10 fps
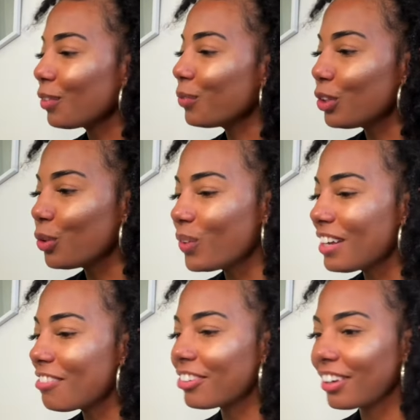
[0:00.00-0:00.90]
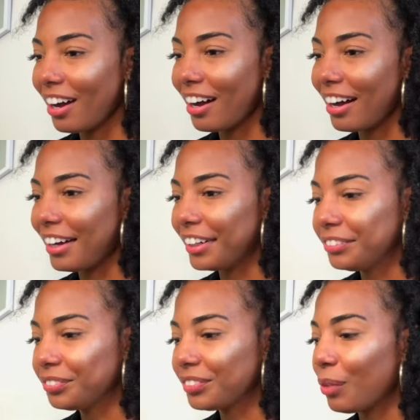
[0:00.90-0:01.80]
We doing it for God,
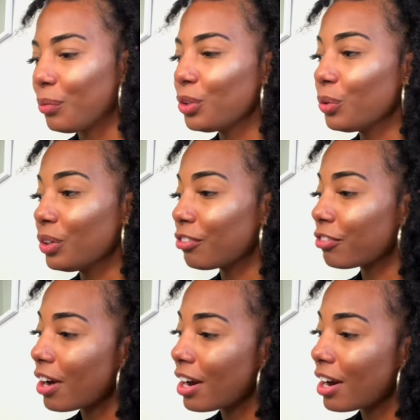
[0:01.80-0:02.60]
and we doing it for